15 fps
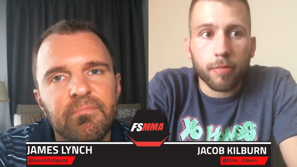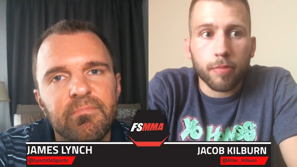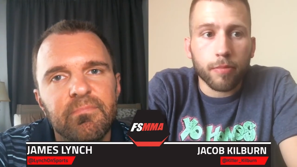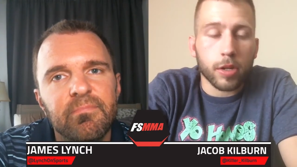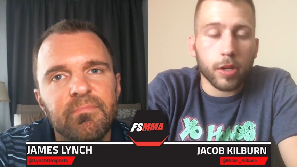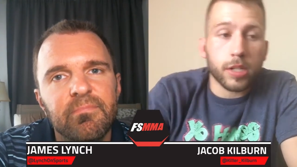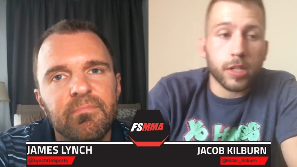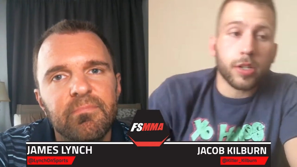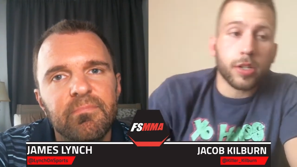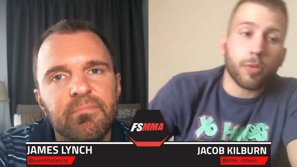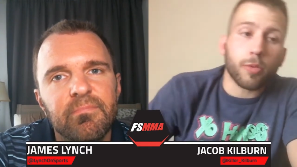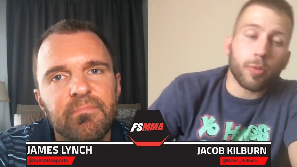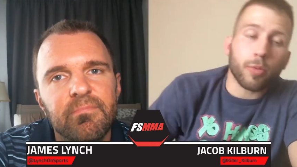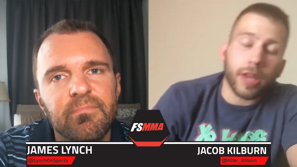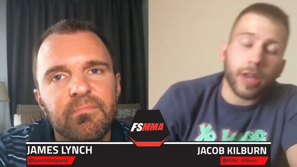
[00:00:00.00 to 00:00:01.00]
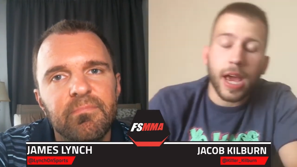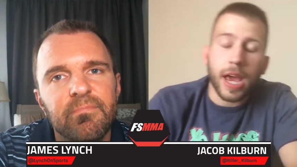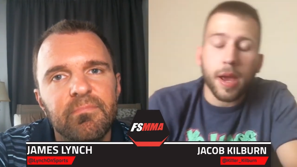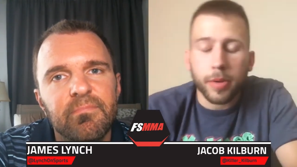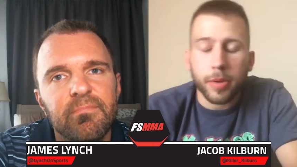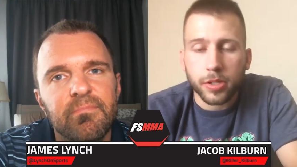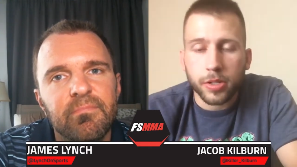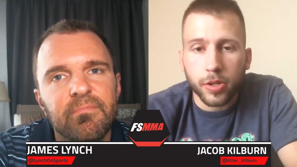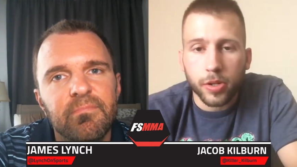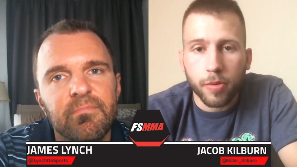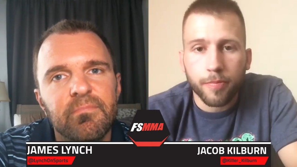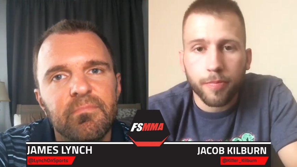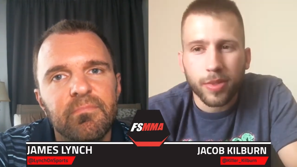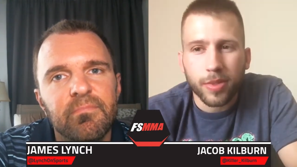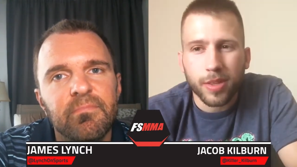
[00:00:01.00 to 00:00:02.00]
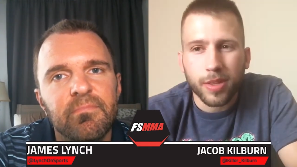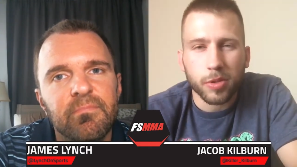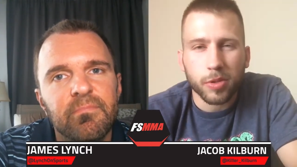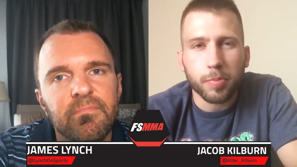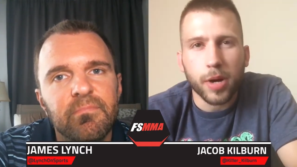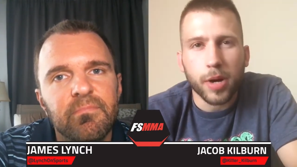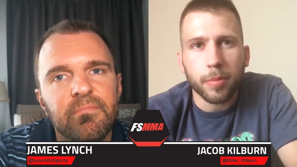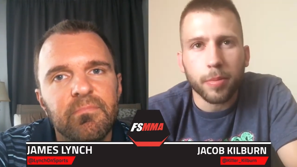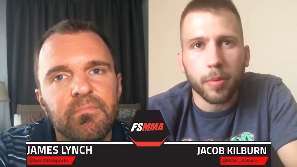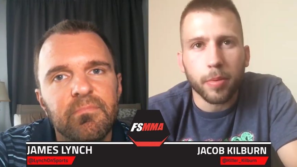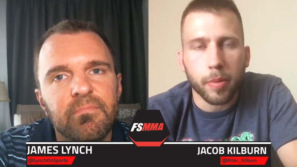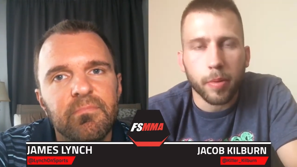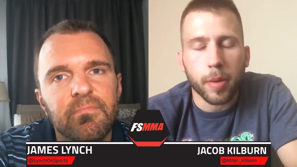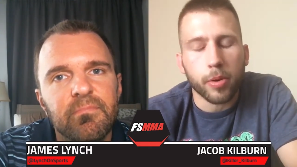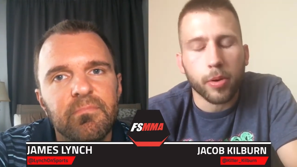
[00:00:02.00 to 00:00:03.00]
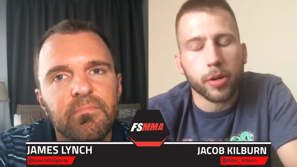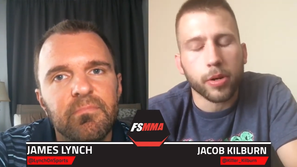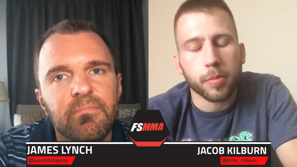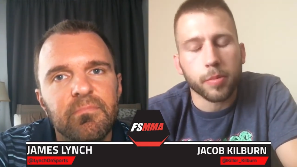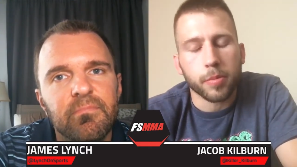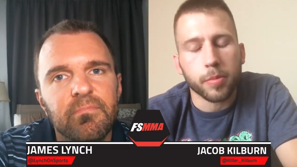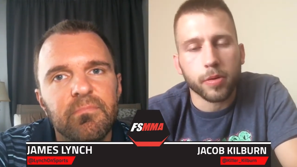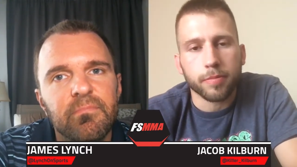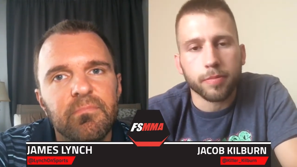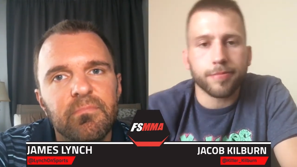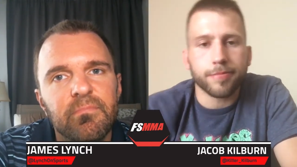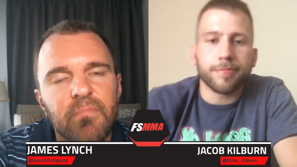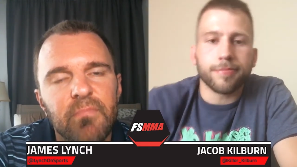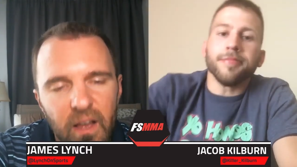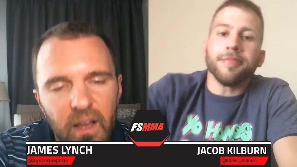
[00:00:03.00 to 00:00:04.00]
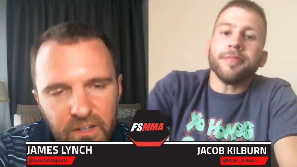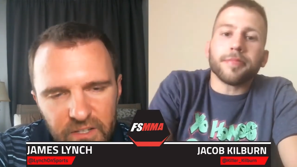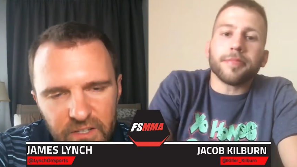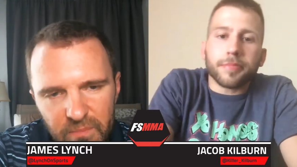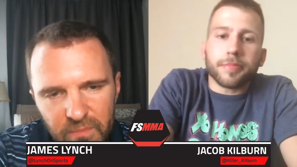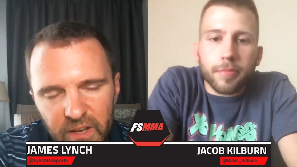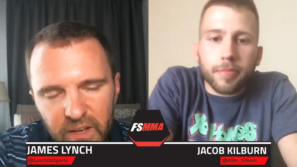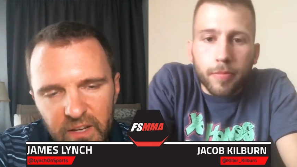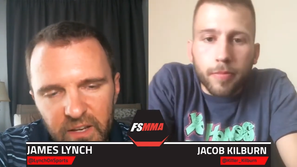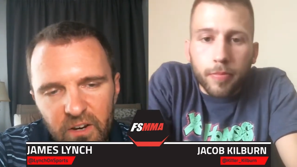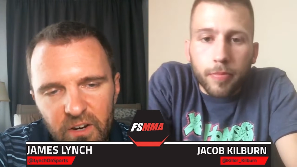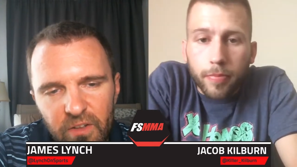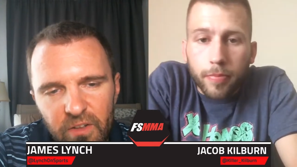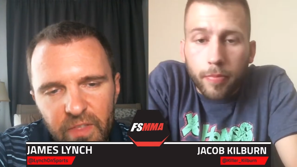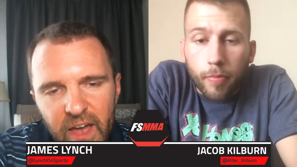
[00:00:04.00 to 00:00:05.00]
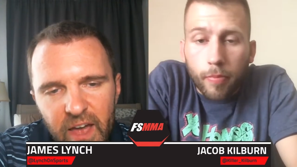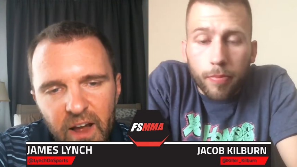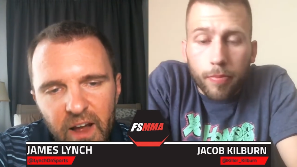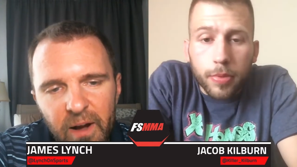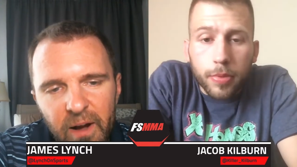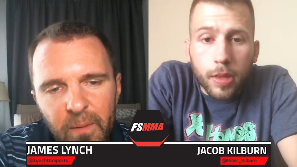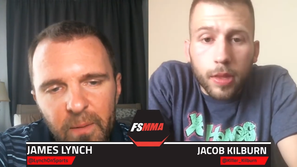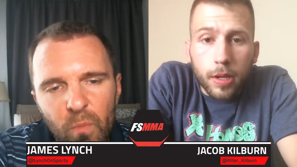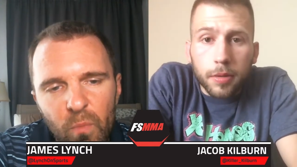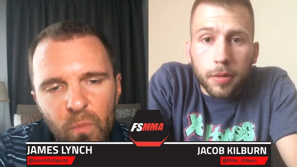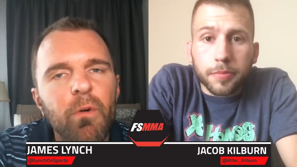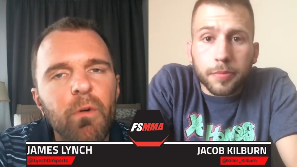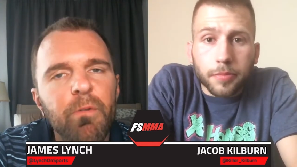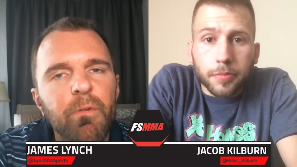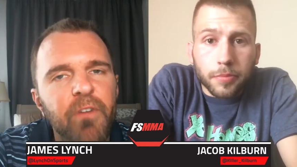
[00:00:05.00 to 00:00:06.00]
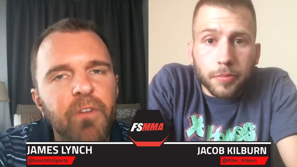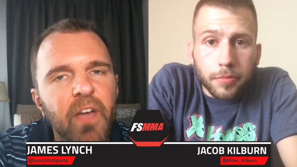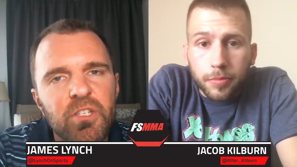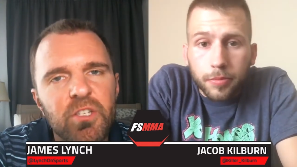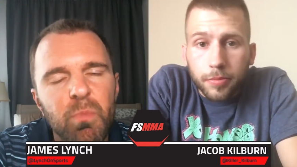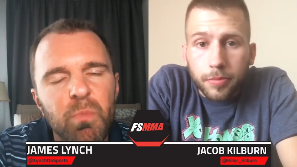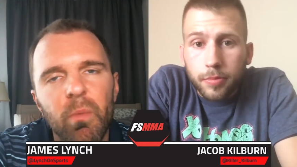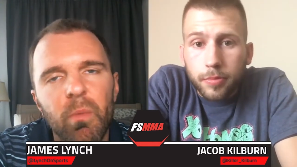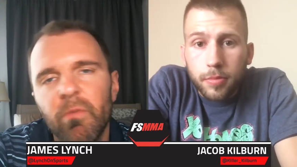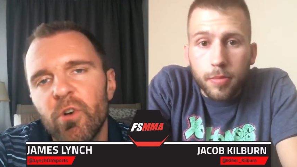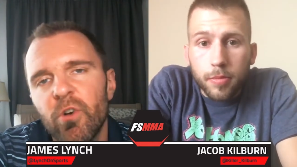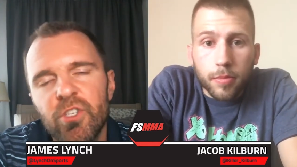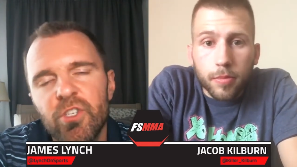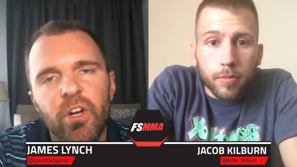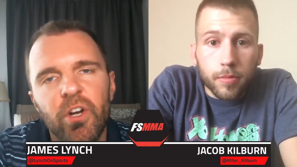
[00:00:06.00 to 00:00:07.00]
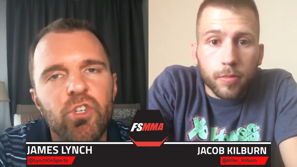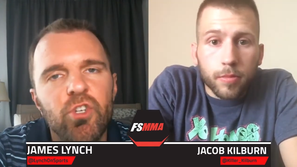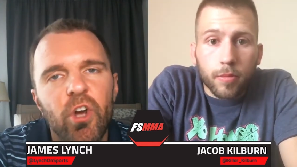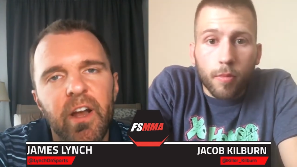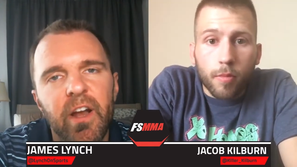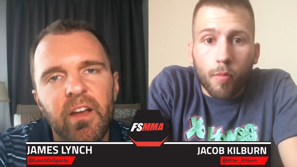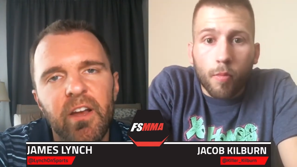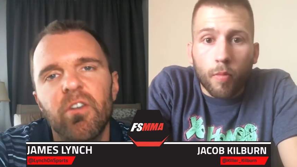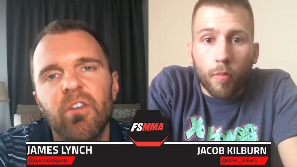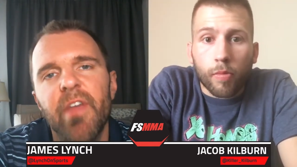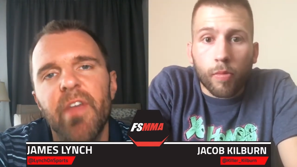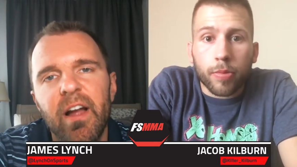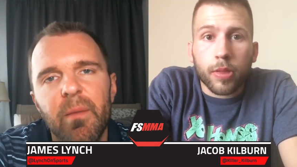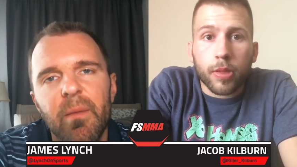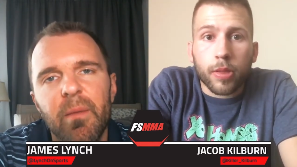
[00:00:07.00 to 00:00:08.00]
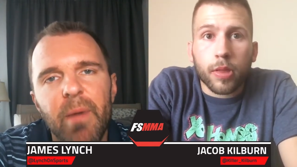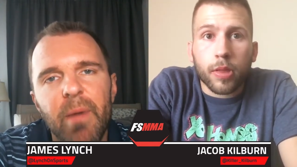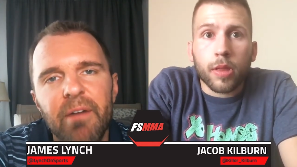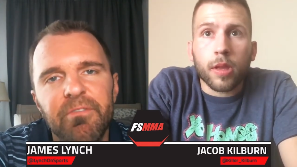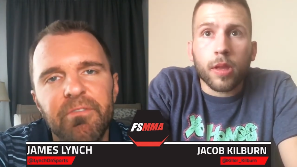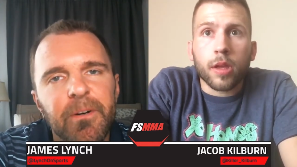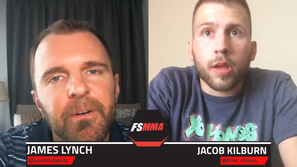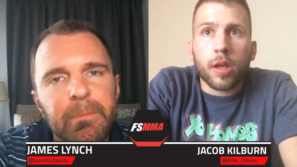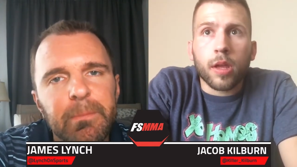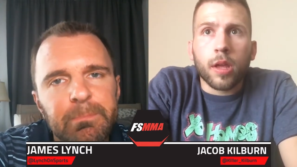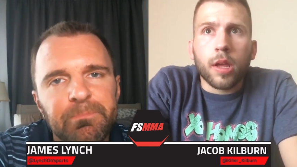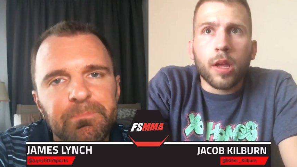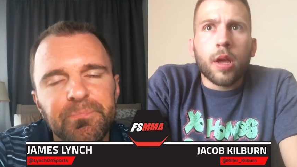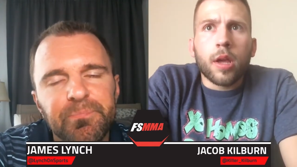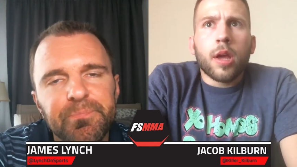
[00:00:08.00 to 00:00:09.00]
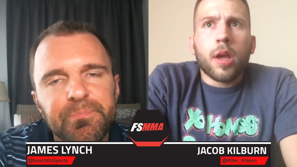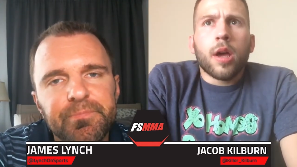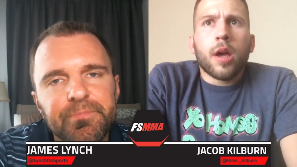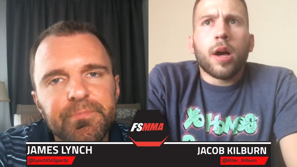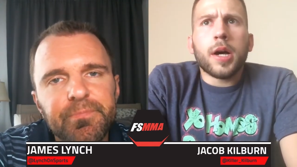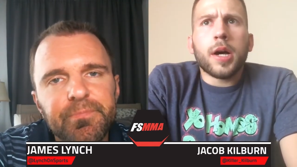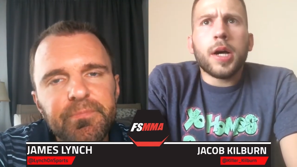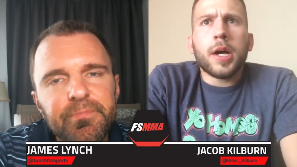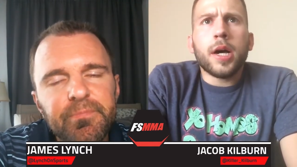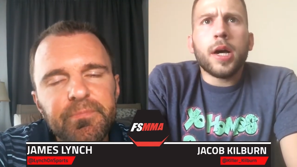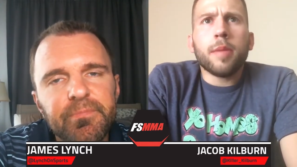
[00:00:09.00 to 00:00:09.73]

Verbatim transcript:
Speaker 1: you know, this could really happen. So it was probably my pro debut.
Speaker 2: Excellent. Like hearing that. Were you a fan of the sport before you started training, or did that come after?
Speaker 1: So I